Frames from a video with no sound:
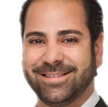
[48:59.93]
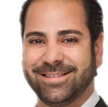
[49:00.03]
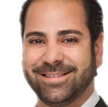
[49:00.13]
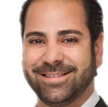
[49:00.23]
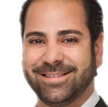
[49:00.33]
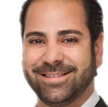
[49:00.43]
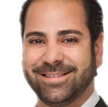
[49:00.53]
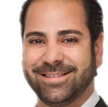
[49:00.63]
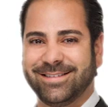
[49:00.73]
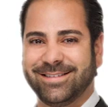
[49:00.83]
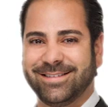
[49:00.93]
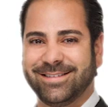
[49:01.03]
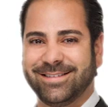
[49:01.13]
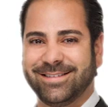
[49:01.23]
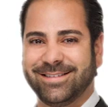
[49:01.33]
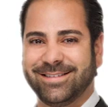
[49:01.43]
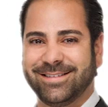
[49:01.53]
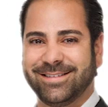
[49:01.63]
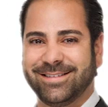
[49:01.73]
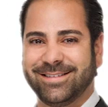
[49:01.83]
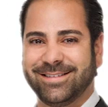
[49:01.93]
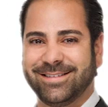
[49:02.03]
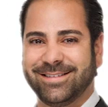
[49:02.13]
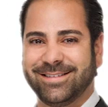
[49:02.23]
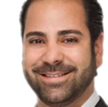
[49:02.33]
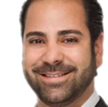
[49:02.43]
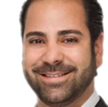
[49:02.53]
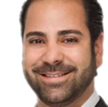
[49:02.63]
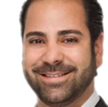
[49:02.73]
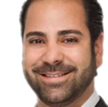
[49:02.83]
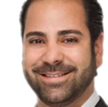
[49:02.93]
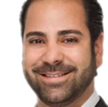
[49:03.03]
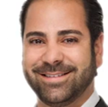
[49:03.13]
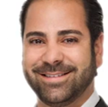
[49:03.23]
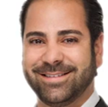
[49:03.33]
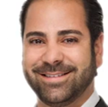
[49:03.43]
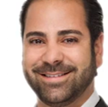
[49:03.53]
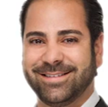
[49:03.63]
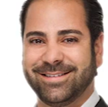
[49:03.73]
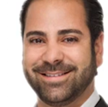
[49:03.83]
This is a still picture; no speech is visible.